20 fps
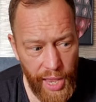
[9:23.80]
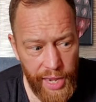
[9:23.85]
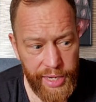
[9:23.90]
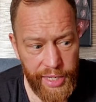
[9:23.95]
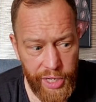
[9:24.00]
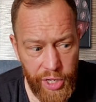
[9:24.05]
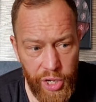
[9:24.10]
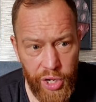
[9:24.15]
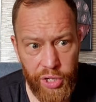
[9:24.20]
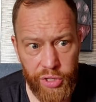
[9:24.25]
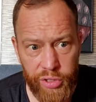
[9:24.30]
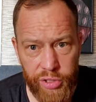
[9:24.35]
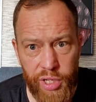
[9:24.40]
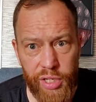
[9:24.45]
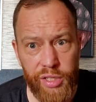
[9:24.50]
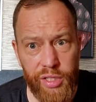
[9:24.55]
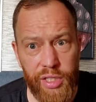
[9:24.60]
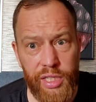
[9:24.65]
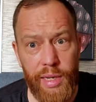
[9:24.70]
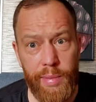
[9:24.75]
Eddie Hearn
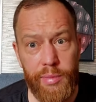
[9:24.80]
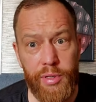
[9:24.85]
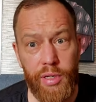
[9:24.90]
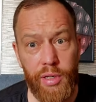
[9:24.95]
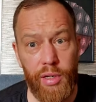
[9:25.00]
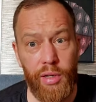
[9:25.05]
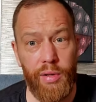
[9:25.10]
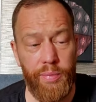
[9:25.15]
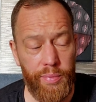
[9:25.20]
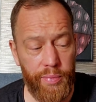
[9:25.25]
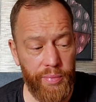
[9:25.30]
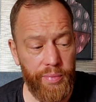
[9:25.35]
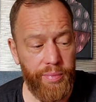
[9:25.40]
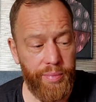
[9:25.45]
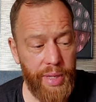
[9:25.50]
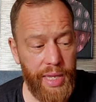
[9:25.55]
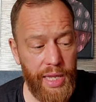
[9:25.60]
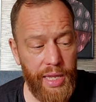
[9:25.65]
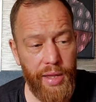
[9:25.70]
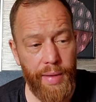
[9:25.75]
does seem to
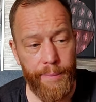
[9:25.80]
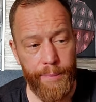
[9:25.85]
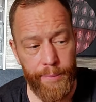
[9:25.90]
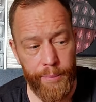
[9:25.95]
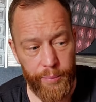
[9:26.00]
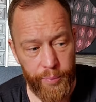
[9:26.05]
be